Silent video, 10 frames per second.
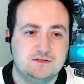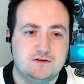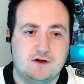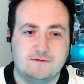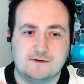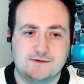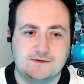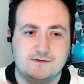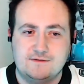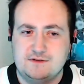
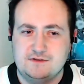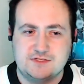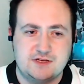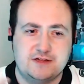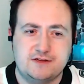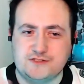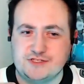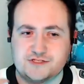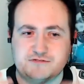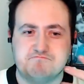over uh,
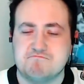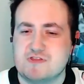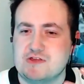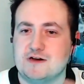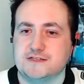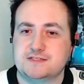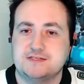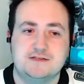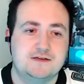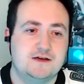just some
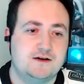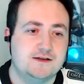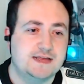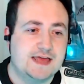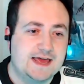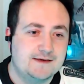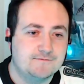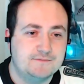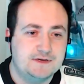thoughts on the game.